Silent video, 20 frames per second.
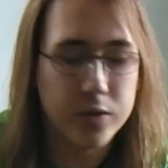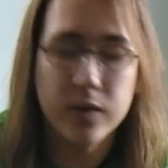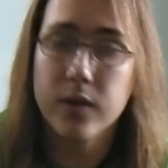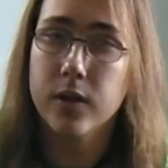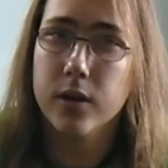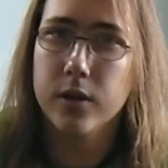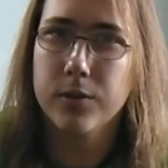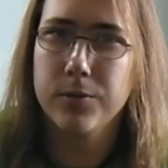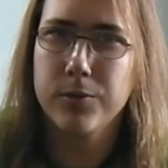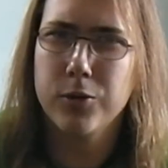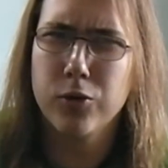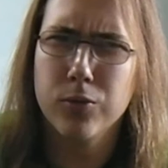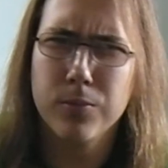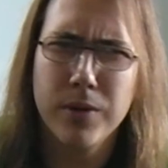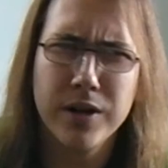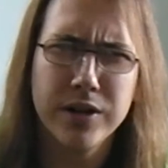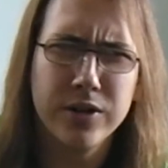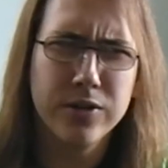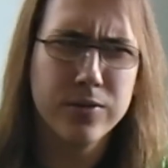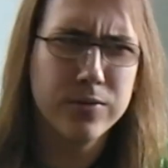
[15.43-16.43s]
You
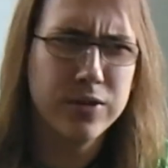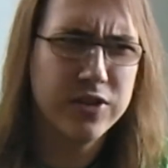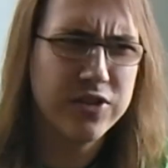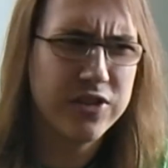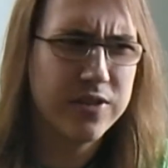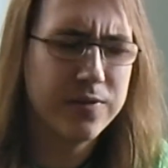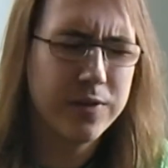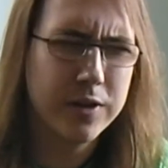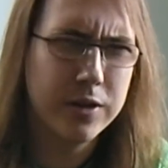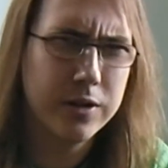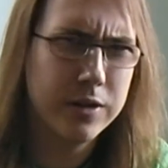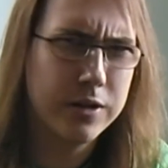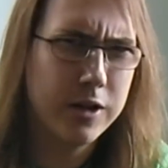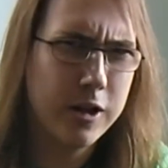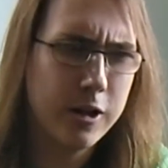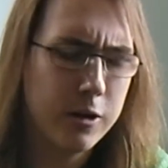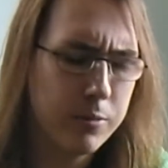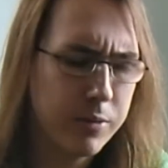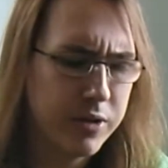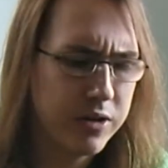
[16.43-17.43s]
might notice something a
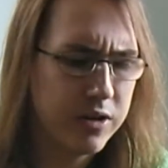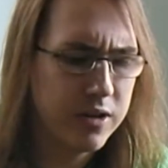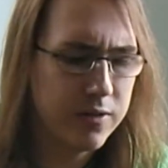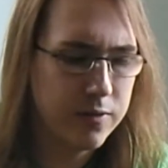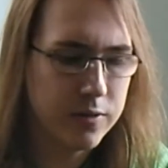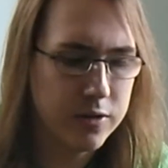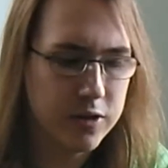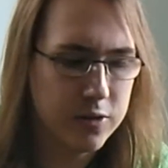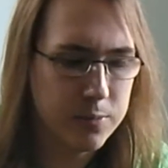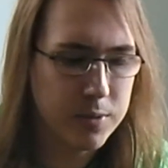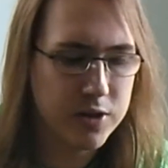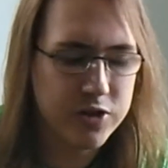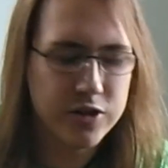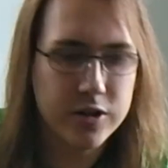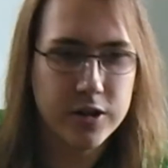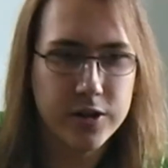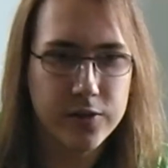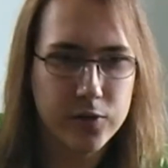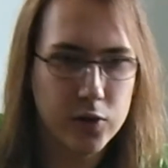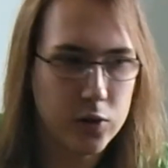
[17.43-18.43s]
little bit different, especially
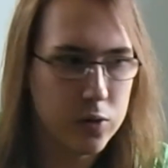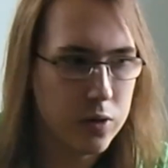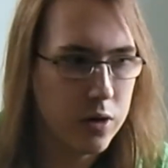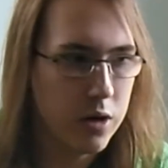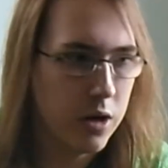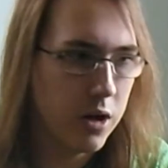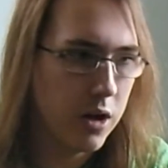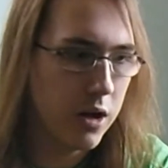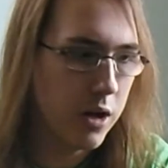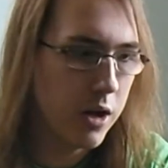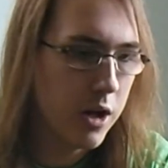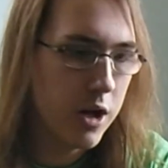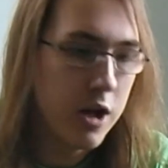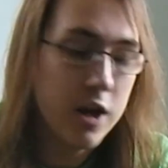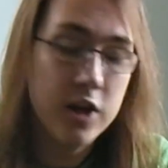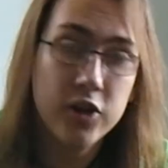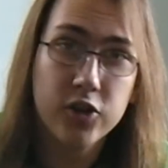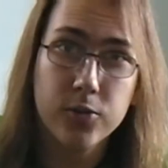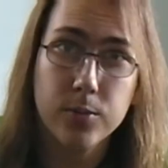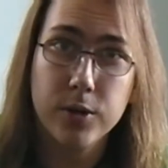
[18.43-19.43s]
if you're a
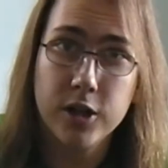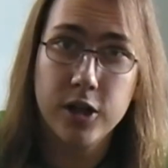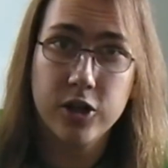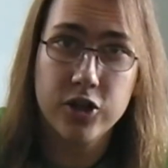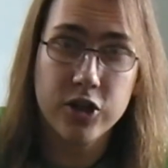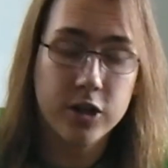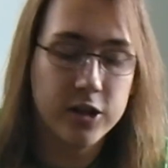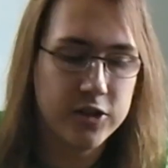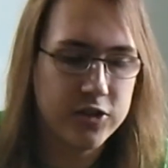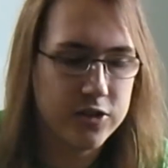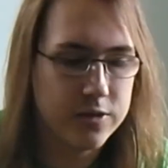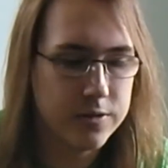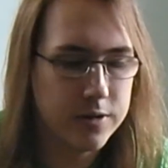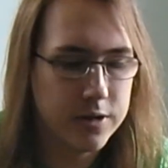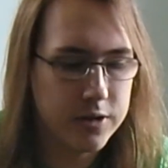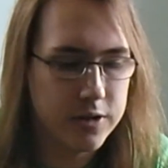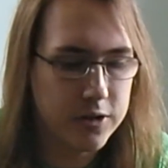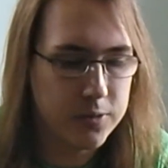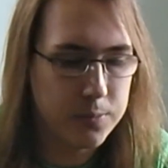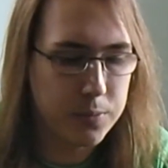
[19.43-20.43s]
Swedish listener at
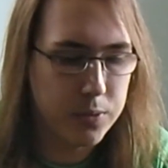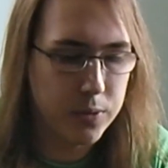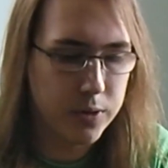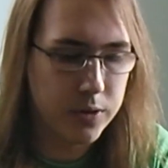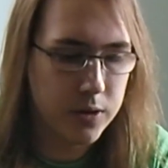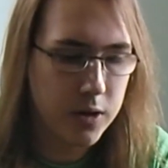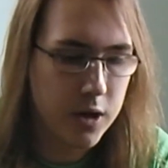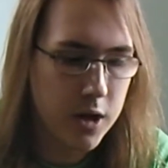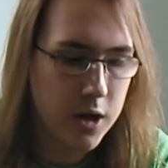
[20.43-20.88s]
this point,